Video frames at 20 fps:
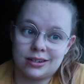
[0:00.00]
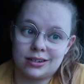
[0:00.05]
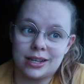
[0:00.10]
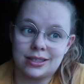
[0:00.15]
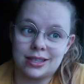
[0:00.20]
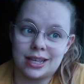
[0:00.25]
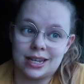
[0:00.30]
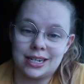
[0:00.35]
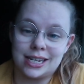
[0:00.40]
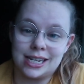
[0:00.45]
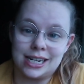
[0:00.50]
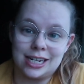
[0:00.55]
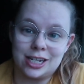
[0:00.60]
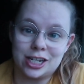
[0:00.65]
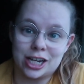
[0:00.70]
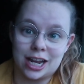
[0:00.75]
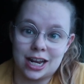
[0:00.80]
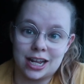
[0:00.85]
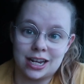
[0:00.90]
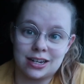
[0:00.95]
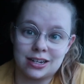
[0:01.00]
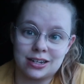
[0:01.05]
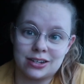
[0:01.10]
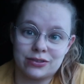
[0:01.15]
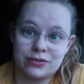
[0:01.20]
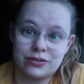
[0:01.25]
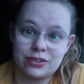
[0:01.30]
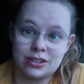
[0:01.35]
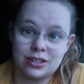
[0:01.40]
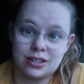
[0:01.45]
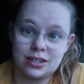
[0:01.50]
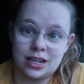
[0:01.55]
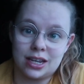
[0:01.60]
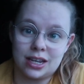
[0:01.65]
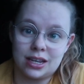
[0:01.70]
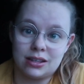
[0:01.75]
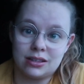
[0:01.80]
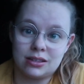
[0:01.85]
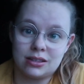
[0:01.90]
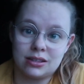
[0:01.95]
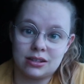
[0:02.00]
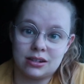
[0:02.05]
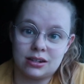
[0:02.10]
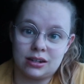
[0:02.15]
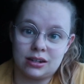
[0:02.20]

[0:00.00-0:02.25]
as their daily challenge for today's